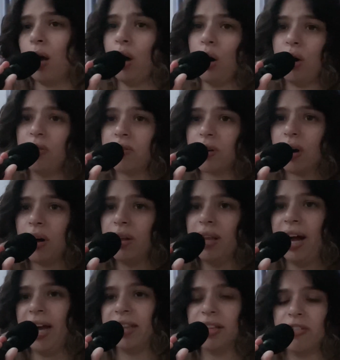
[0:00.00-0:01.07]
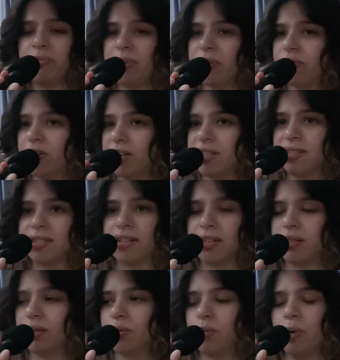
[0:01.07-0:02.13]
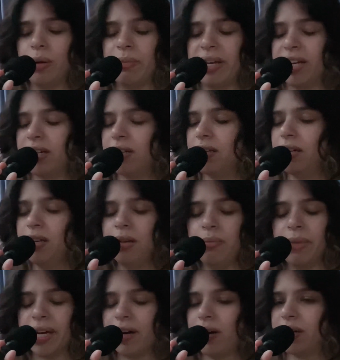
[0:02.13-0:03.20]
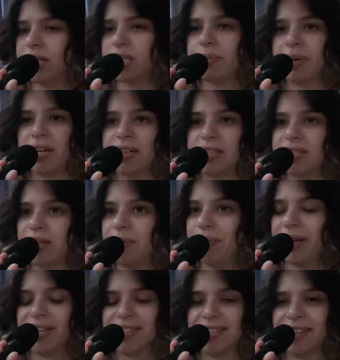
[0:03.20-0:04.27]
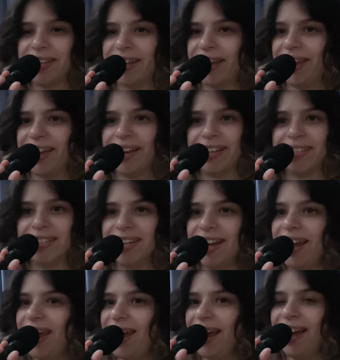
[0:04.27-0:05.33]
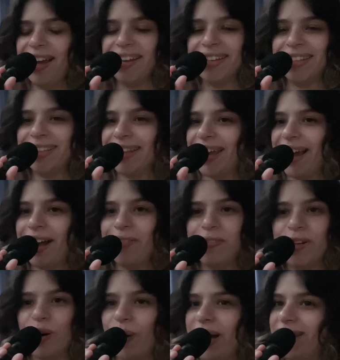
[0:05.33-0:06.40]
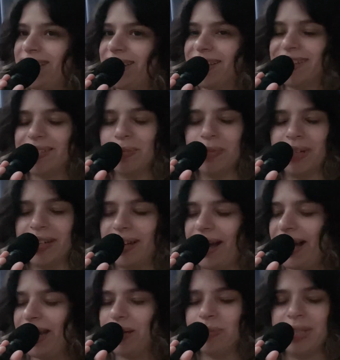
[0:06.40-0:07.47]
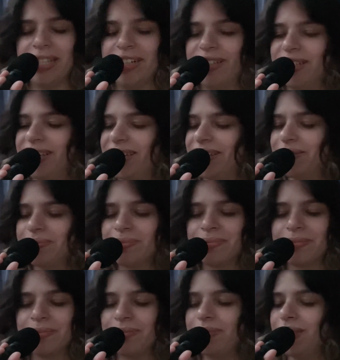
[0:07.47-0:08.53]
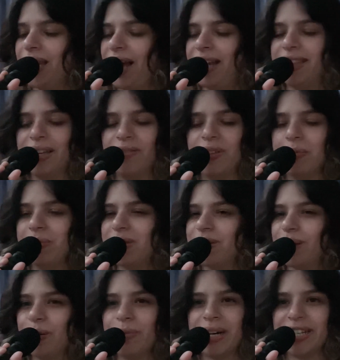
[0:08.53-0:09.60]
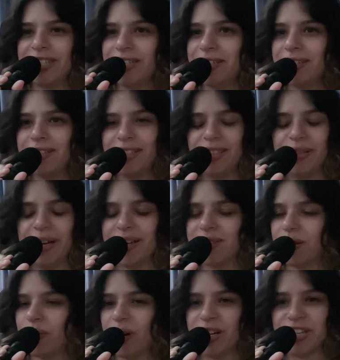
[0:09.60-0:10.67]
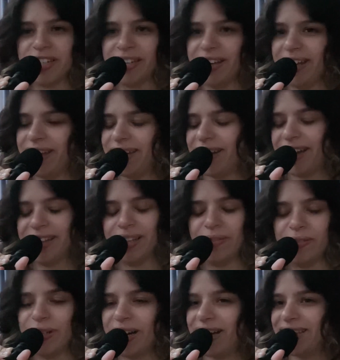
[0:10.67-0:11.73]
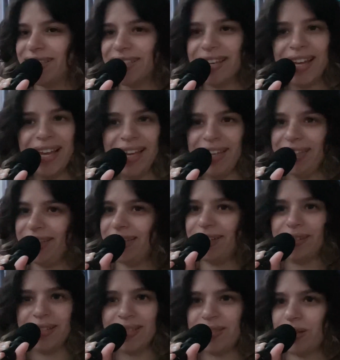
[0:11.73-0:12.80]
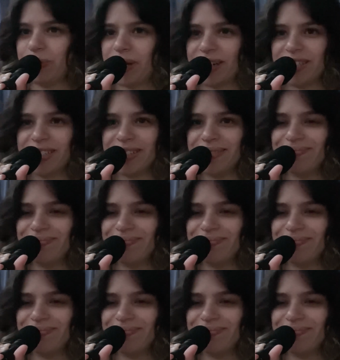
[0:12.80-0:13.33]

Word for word: overall I love my friends. They're what make my con experience amazing, and they have no idea, but I love them so much. You guys are watching and I love you guys literally so much.